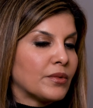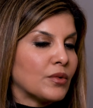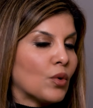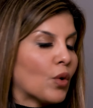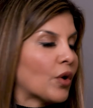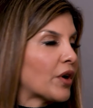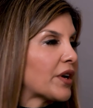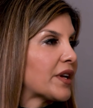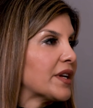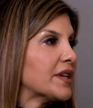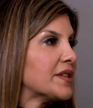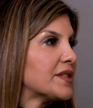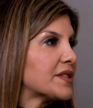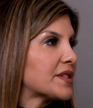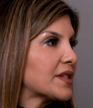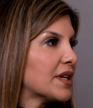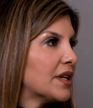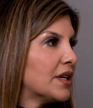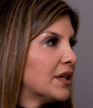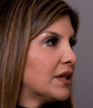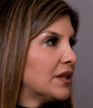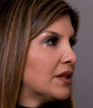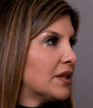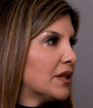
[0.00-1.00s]
organs
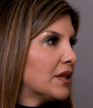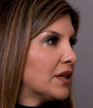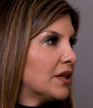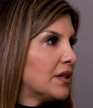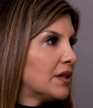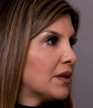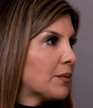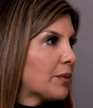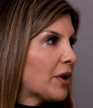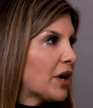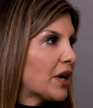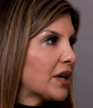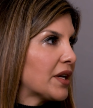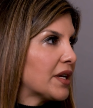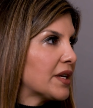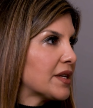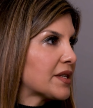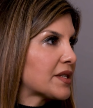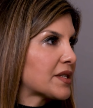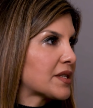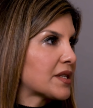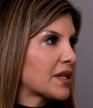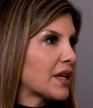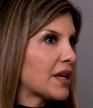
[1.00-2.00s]
in the body.
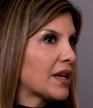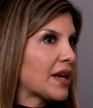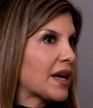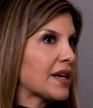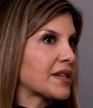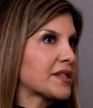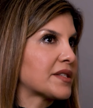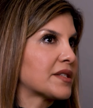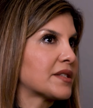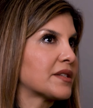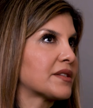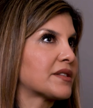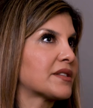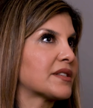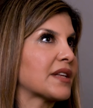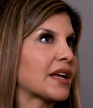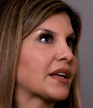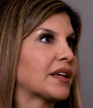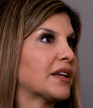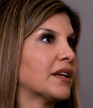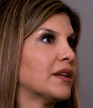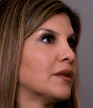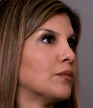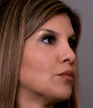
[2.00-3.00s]
It has the
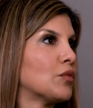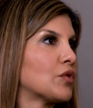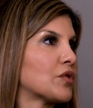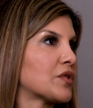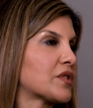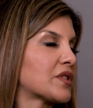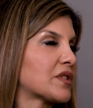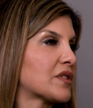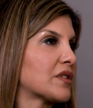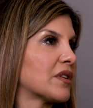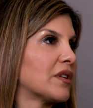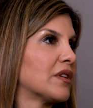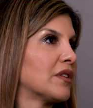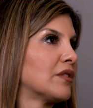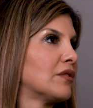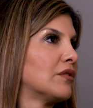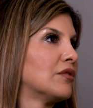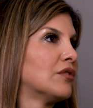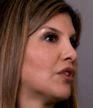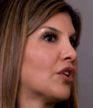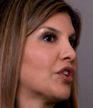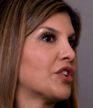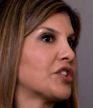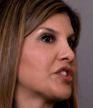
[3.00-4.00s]
second most
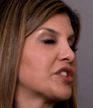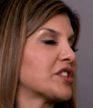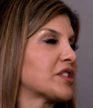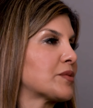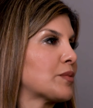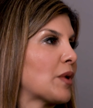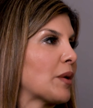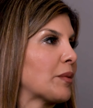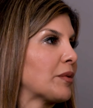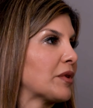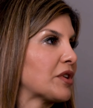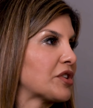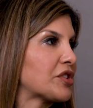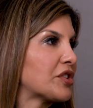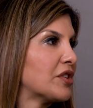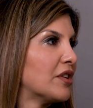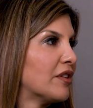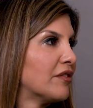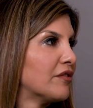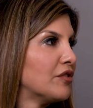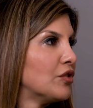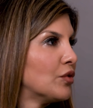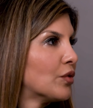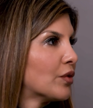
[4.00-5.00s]
largest population
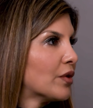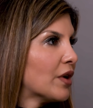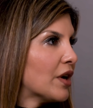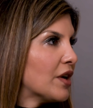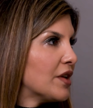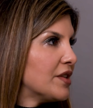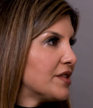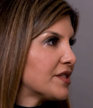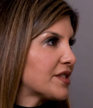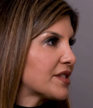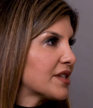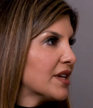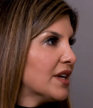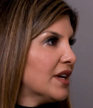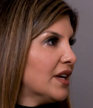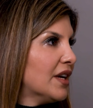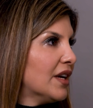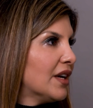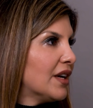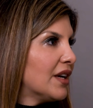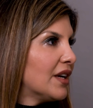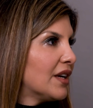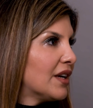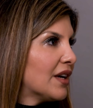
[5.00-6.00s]
of neurons,
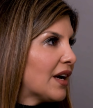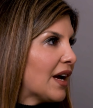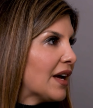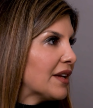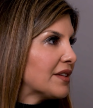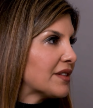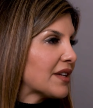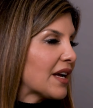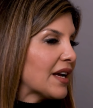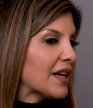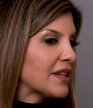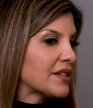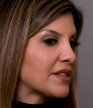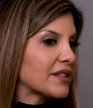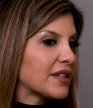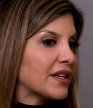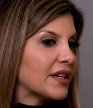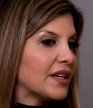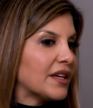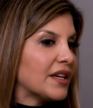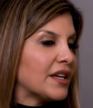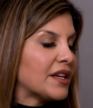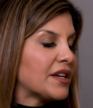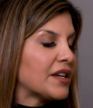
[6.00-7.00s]
and
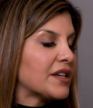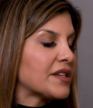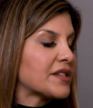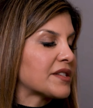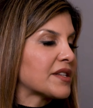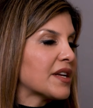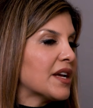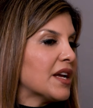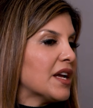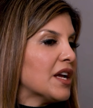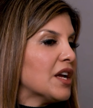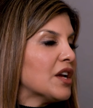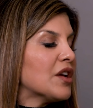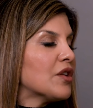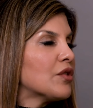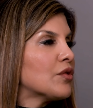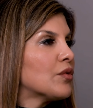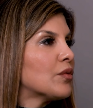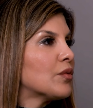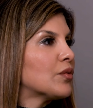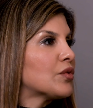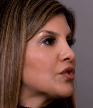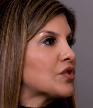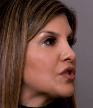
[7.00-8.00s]
it is
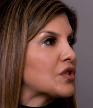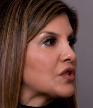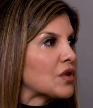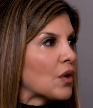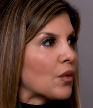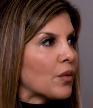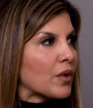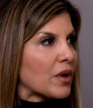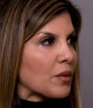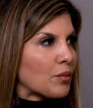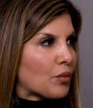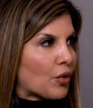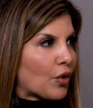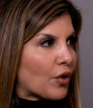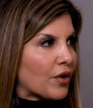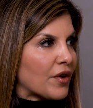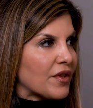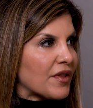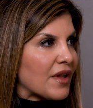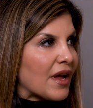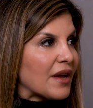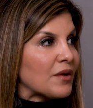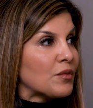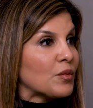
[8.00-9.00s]
so
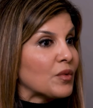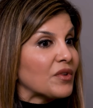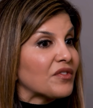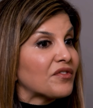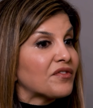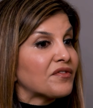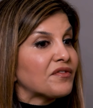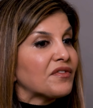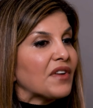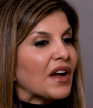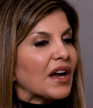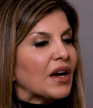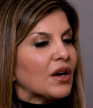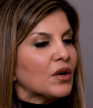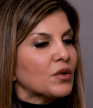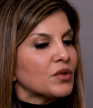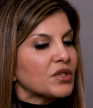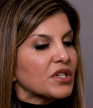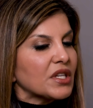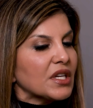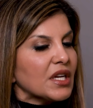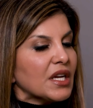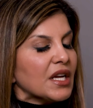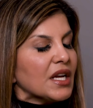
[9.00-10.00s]
important. And we
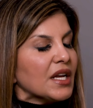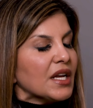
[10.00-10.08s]
found